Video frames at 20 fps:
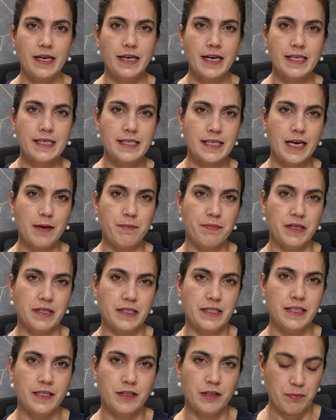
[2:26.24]
Let's keep
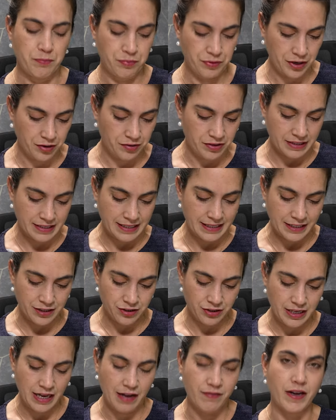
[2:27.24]
this deal in prayer. These
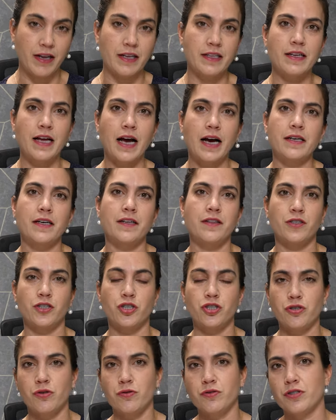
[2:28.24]
leaders have a lot on their
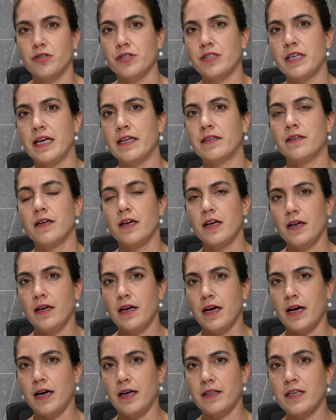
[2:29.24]
shoulders, and
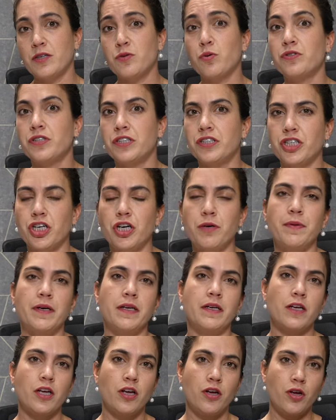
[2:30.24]
this will
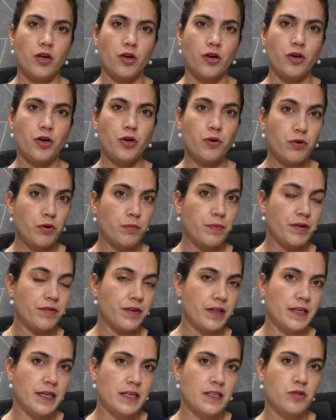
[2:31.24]
determine who will be
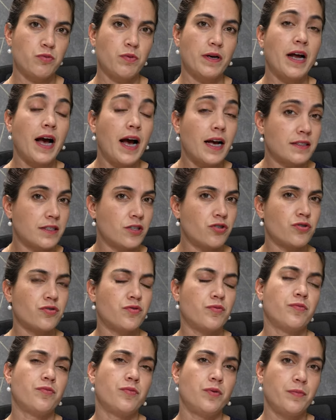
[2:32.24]
released, what
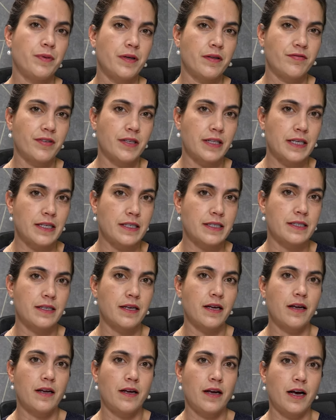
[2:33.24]
hostages will be released.
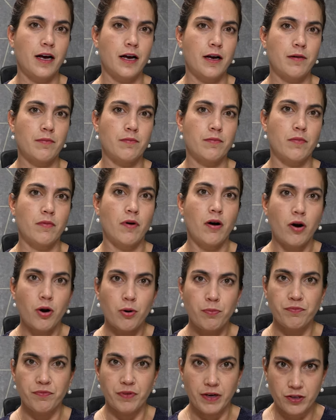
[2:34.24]

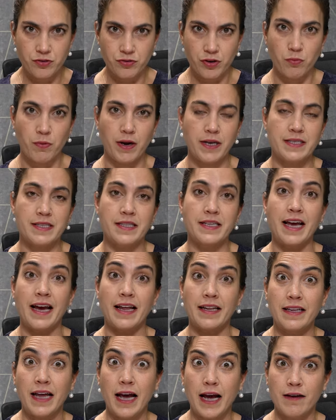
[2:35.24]
Hope Israel wants the
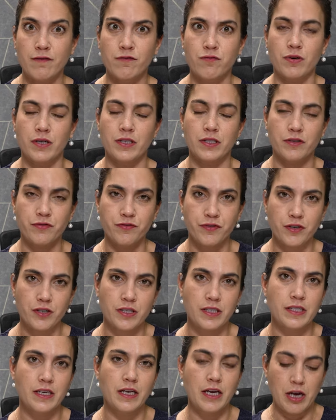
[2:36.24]
alive ones
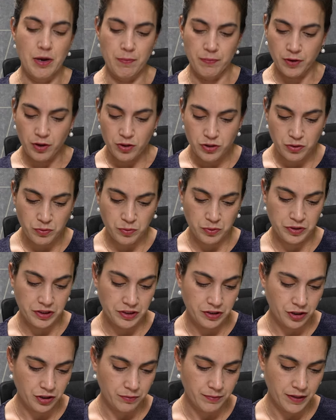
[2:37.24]
first, but also will
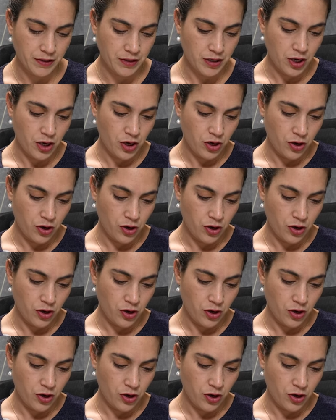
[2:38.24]
determine